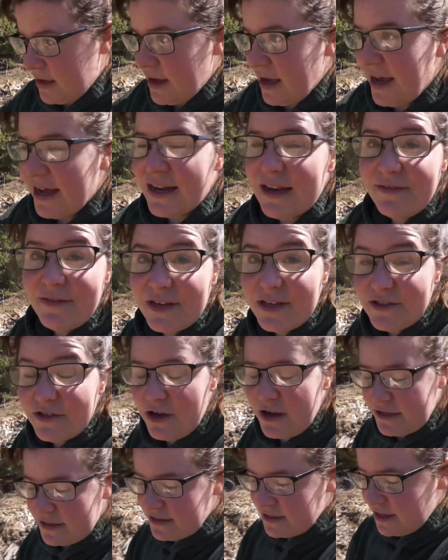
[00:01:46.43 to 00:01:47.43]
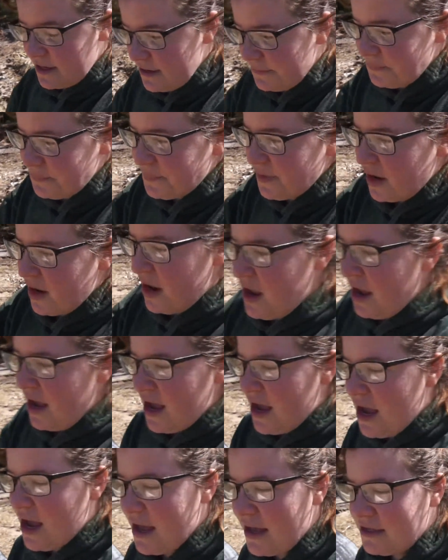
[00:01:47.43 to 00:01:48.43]
kind of exhausting,
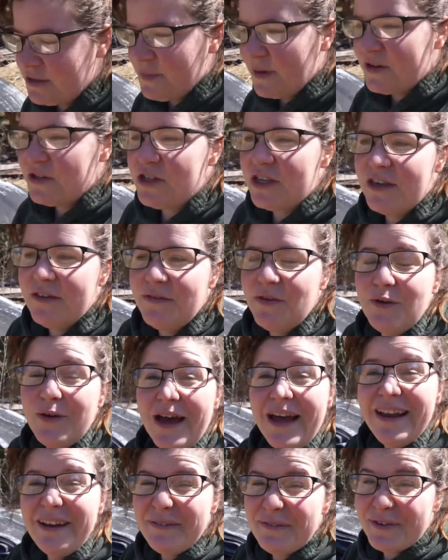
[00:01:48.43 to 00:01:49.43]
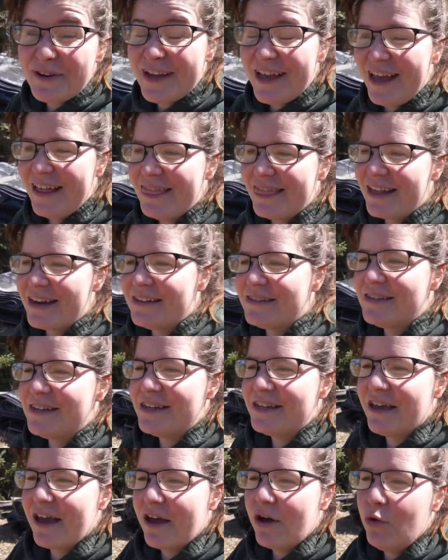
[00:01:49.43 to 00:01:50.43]
especially if you kind of forget that it's
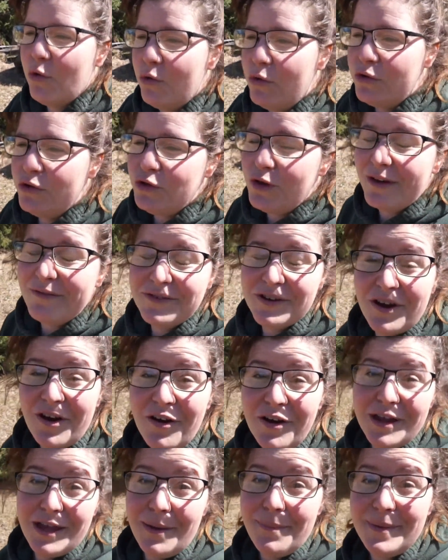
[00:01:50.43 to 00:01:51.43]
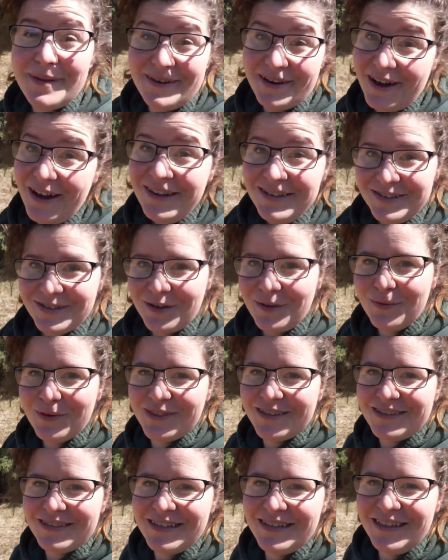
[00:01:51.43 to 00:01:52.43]
going to get cold and you have to hurry up and hustle with
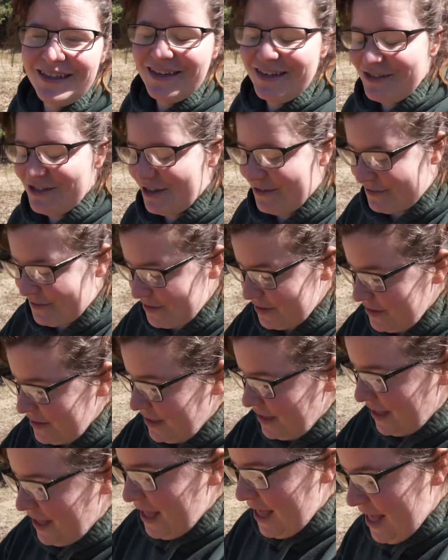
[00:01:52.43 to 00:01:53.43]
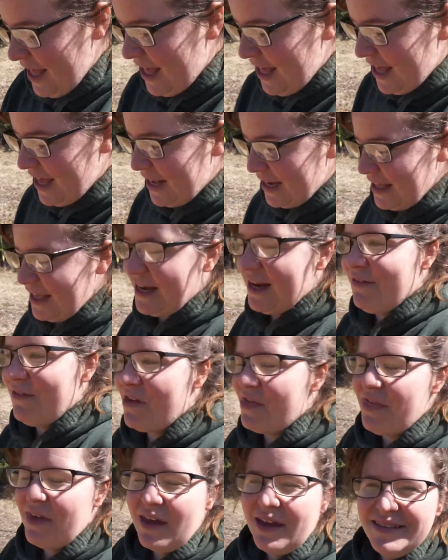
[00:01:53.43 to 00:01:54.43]
the seedling shuffle and get
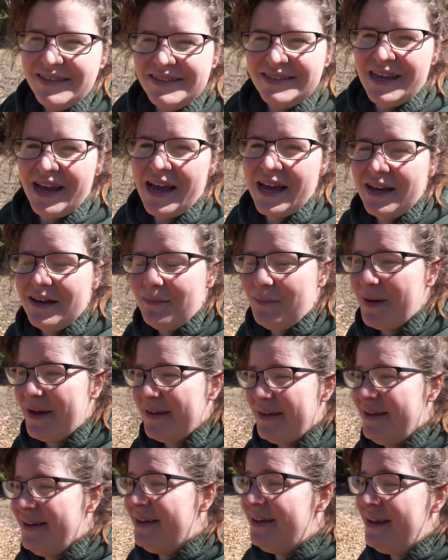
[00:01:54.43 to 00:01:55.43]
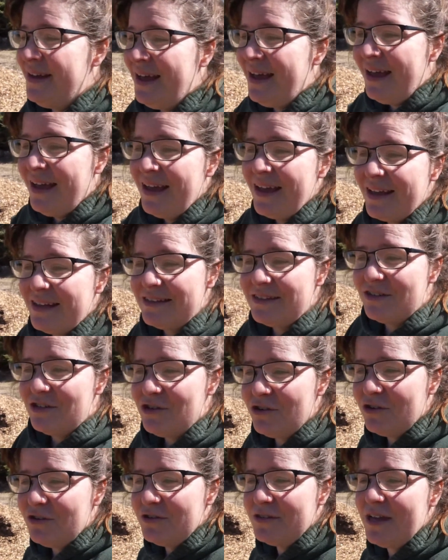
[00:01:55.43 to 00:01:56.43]
everything inside. But it's a
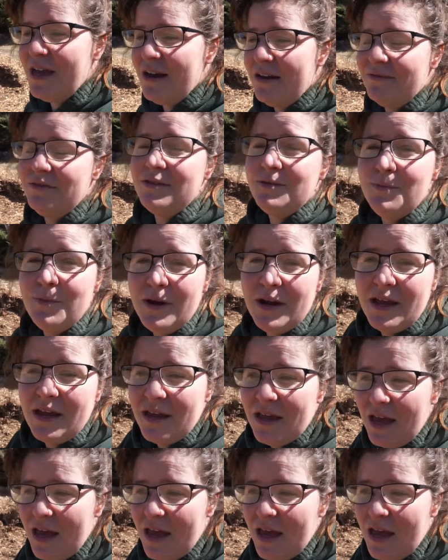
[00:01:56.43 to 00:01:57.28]
sure sign of spring,